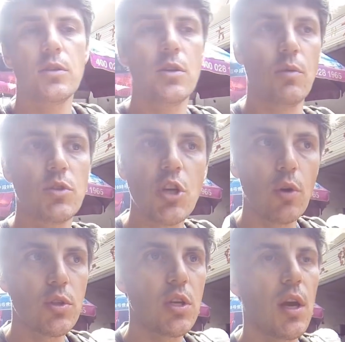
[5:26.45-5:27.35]
They would
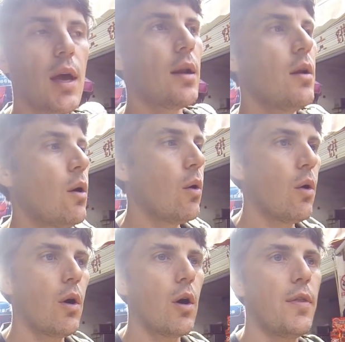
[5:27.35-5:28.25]
toast it,
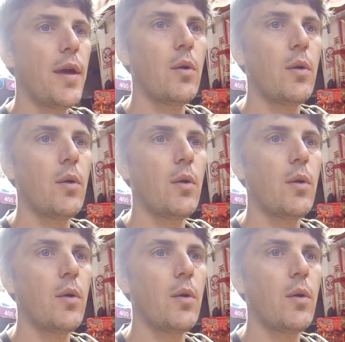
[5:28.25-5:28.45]
or they